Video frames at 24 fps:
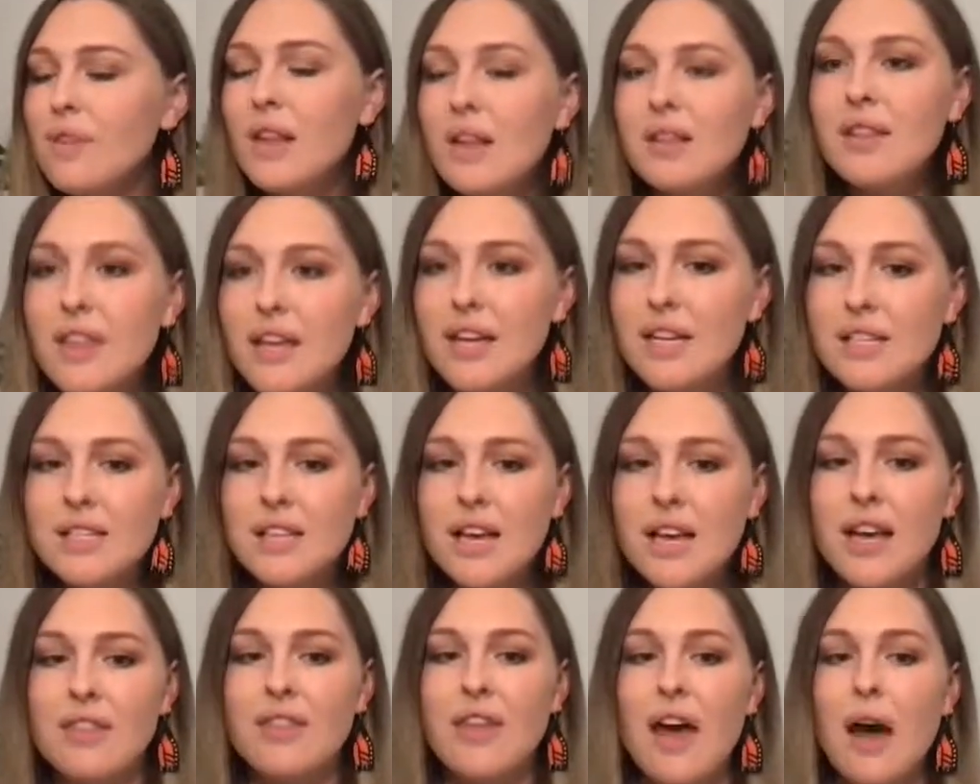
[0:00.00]
Things
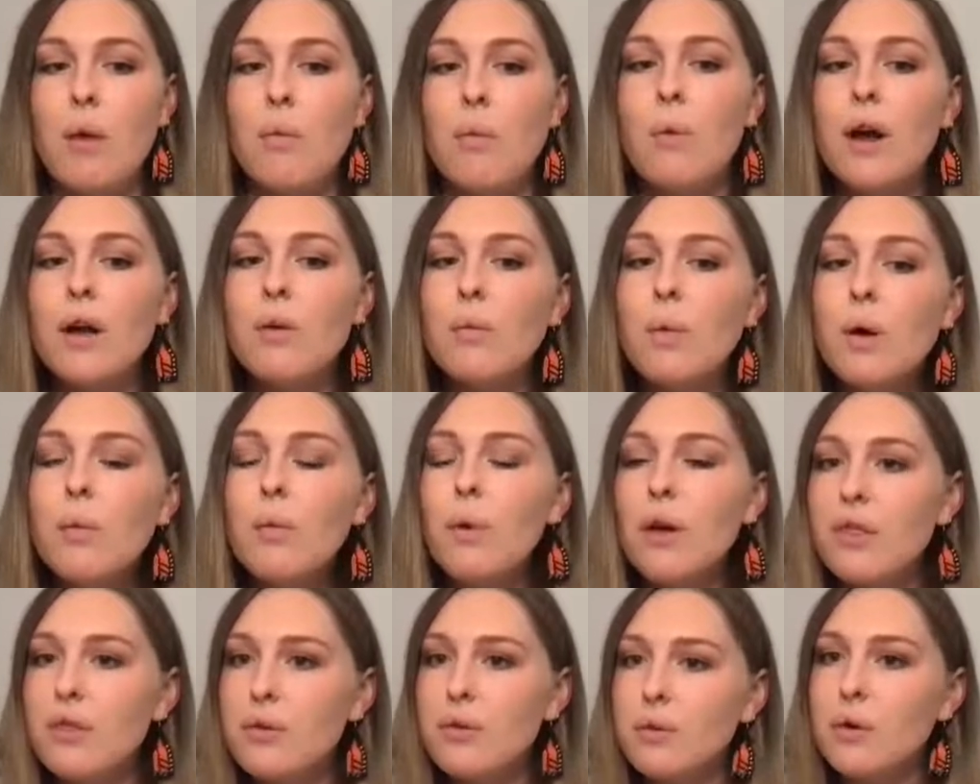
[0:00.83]
like that. What
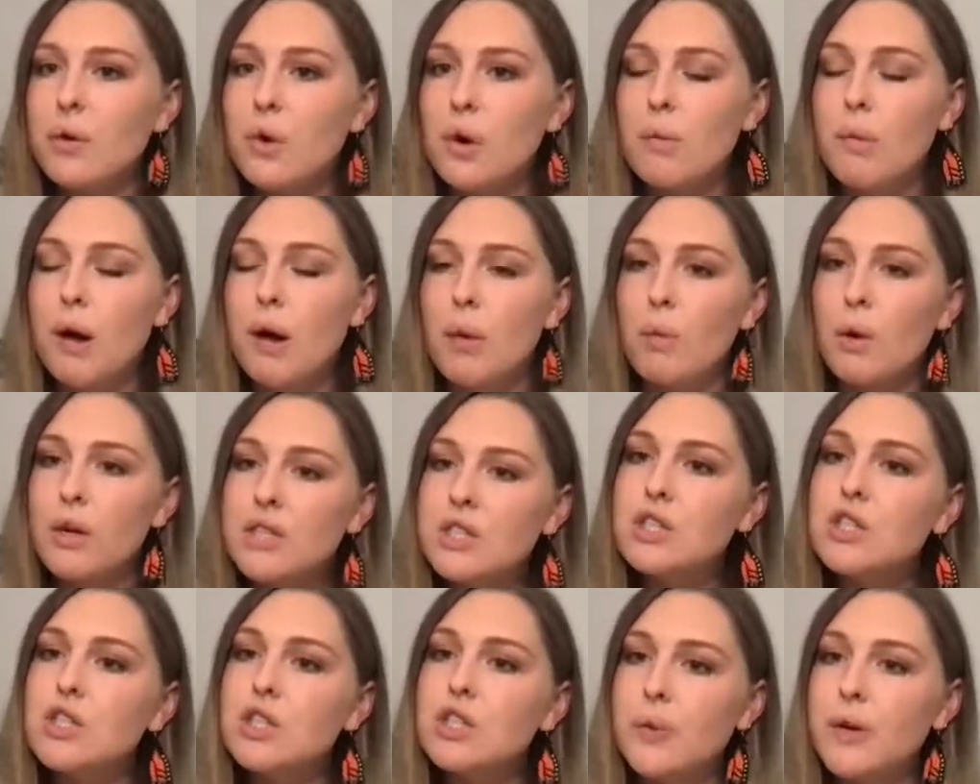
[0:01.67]
went through your mind? What
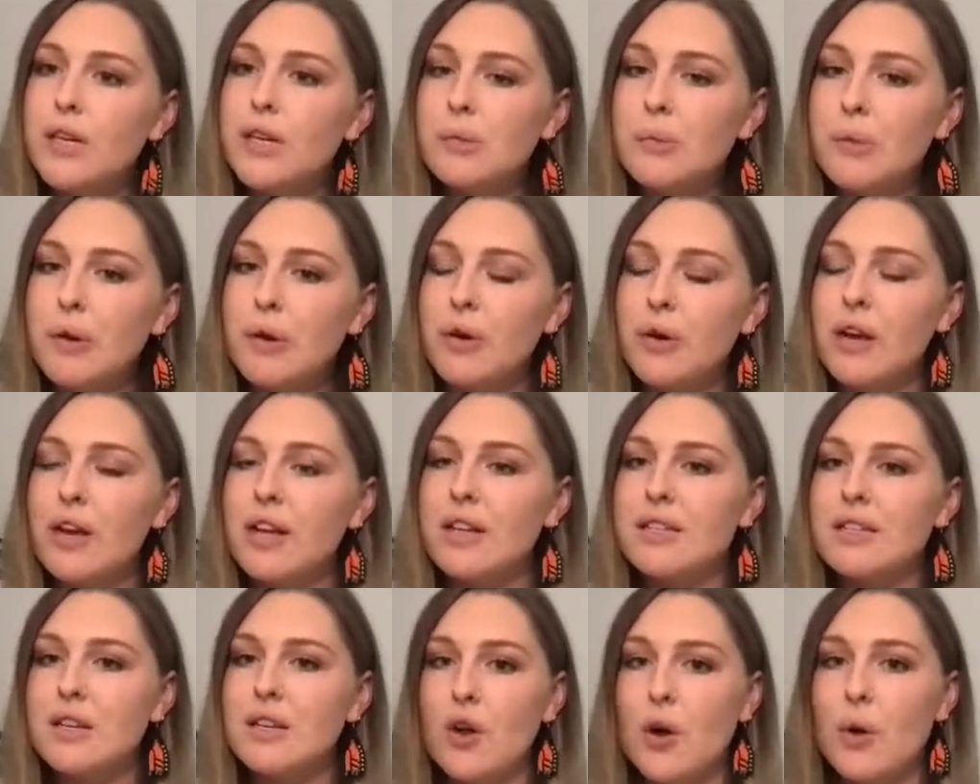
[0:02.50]
did you
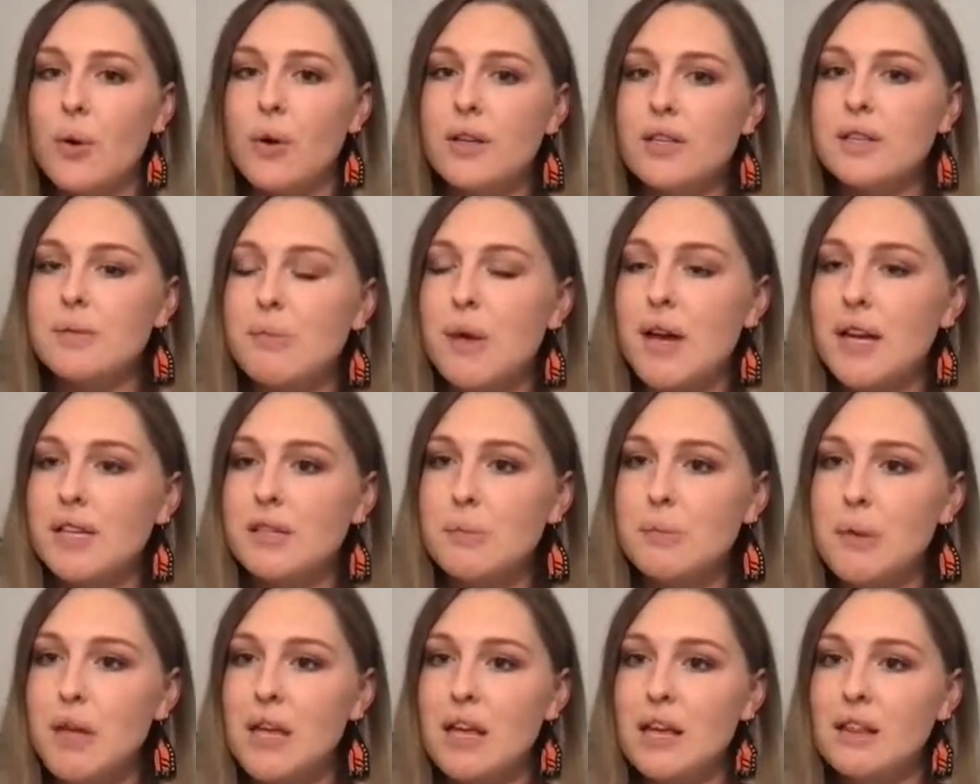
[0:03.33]
experience and notice as
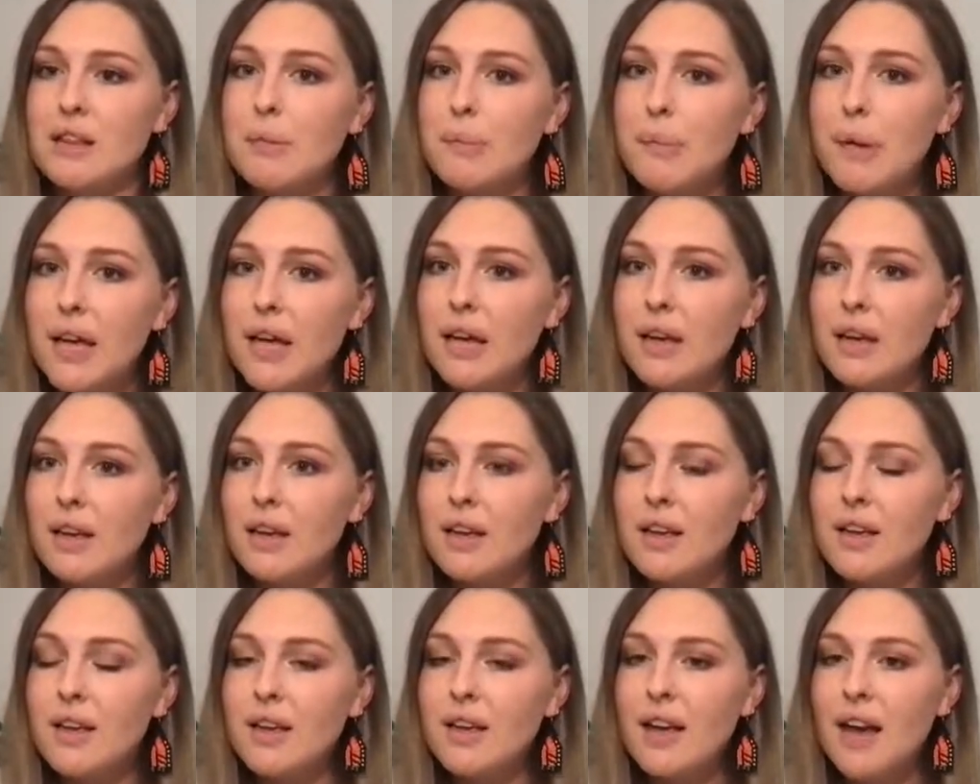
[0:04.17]
being the big
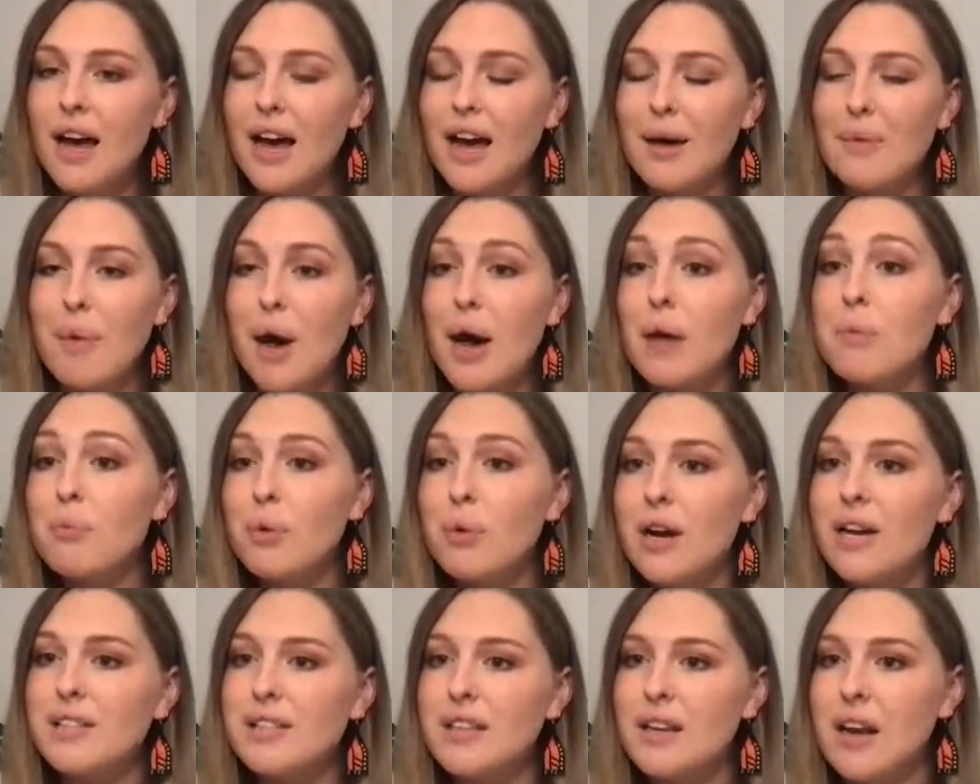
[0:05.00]

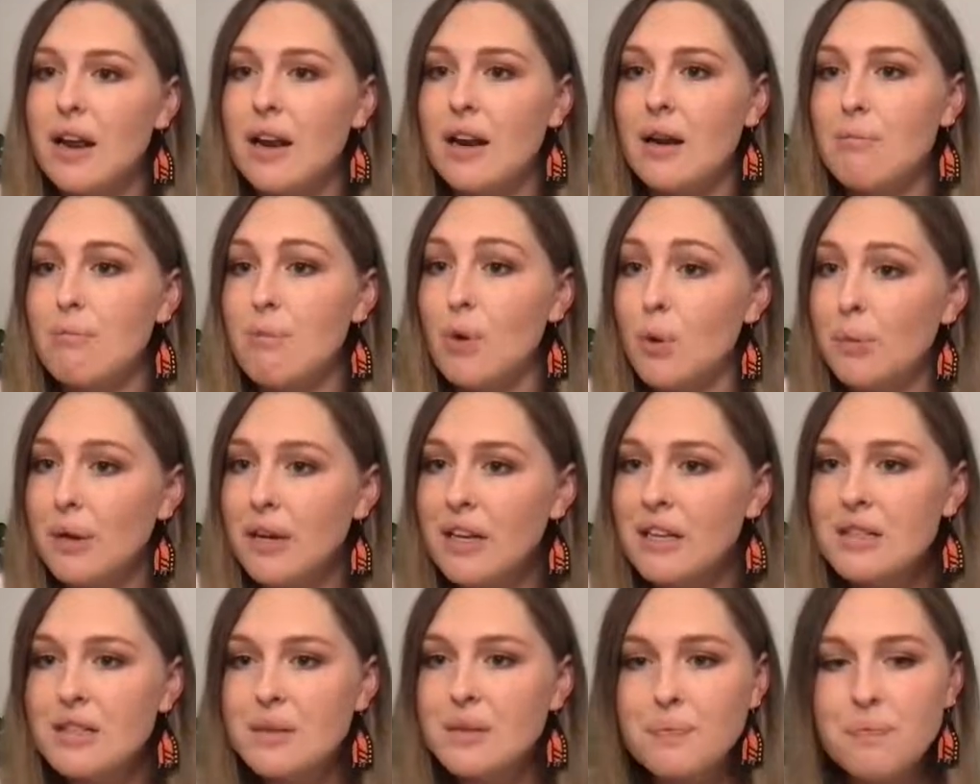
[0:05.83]
unprecedented
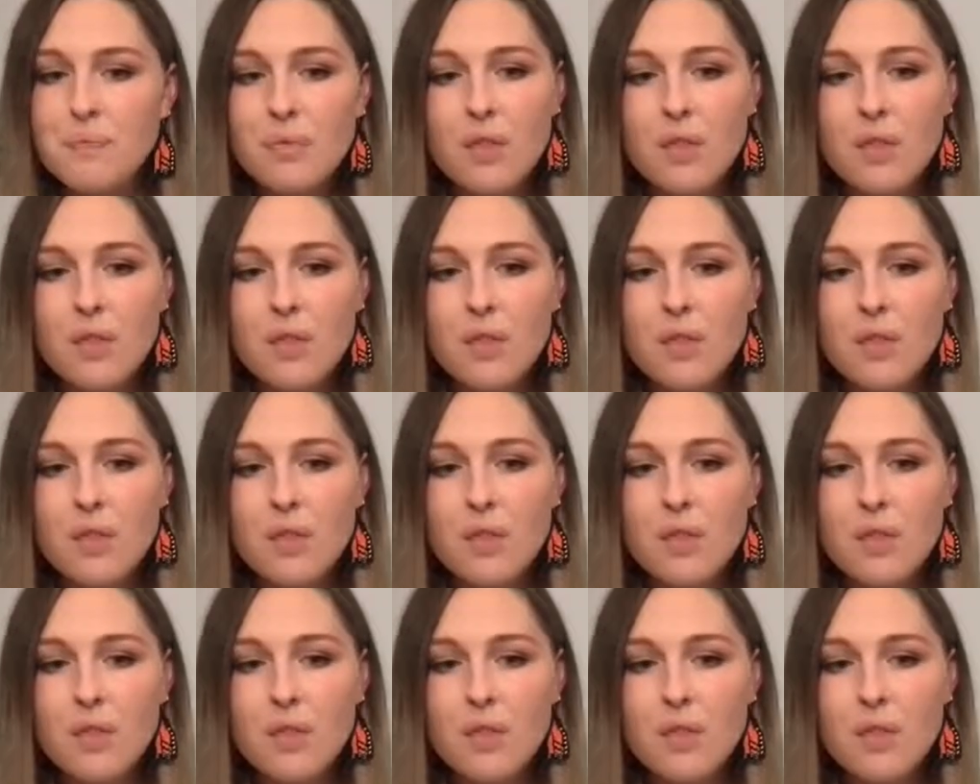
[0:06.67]
moment?